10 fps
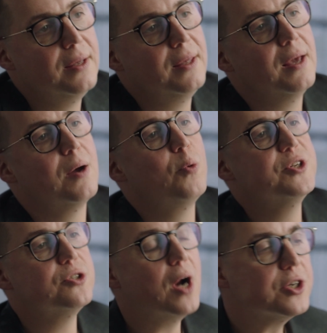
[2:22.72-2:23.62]
Yeah, we
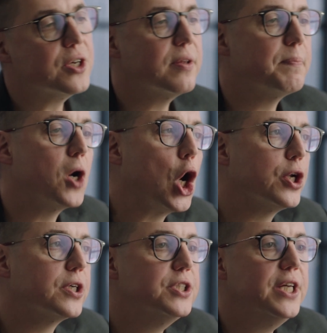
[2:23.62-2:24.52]
structure the
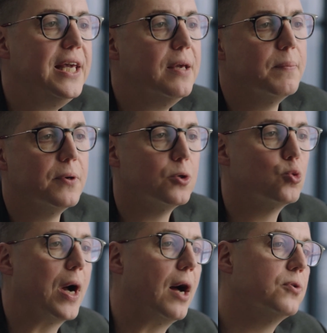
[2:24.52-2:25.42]
product team
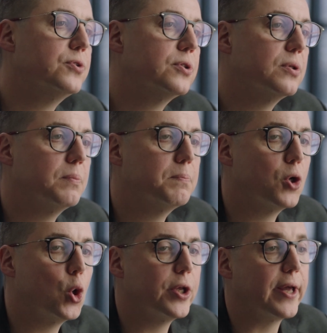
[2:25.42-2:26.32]
around
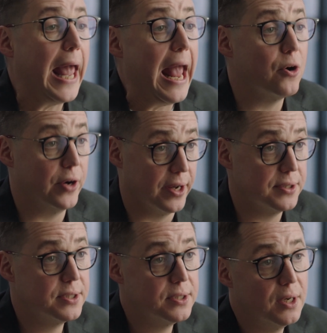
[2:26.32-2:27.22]
product
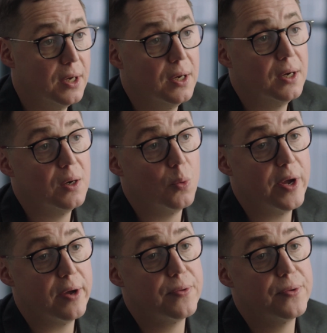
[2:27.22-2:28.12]
areas.
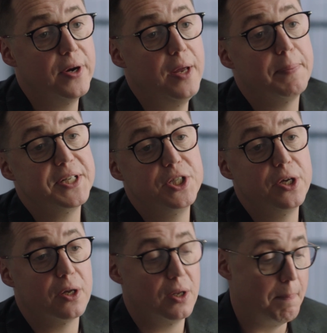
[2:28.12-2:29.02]
We have three
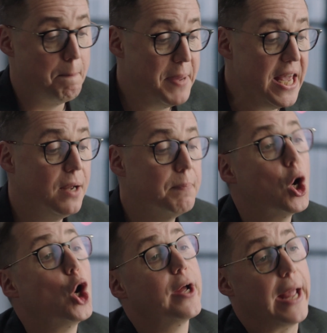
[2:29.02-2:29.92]
particular big
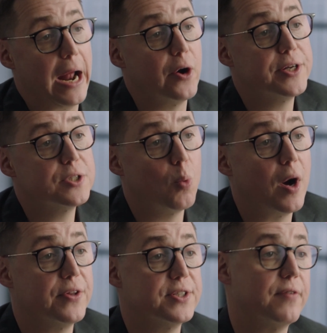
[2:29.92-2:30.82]
product areas.
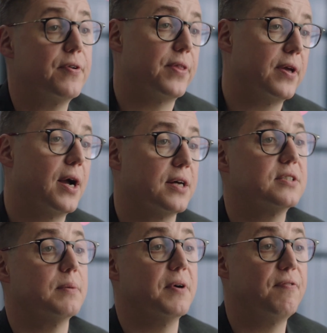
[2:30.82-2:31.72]
One is everything
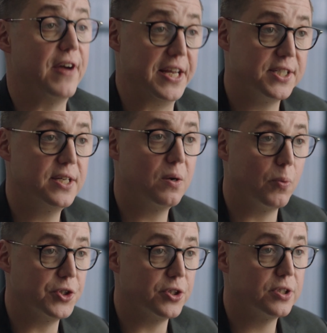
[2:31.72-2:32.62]
customer facing,
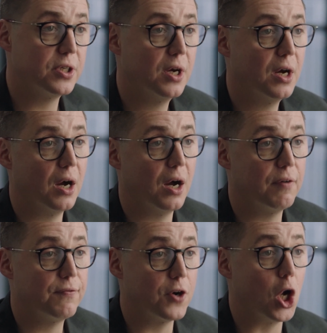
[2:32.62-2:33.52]
which is
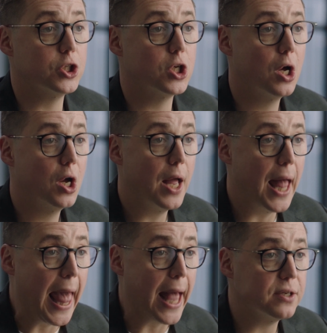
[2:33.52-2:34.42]
front
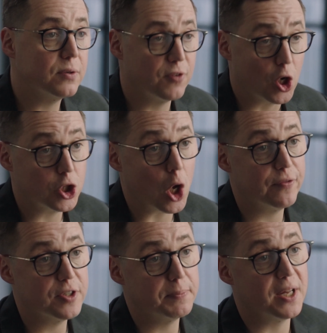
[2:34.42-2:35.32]

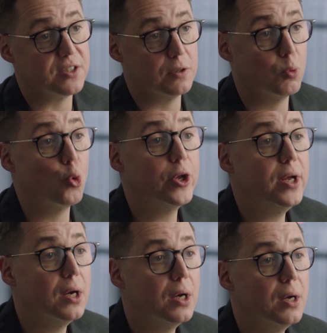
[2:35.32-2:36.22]
office plus onboarding.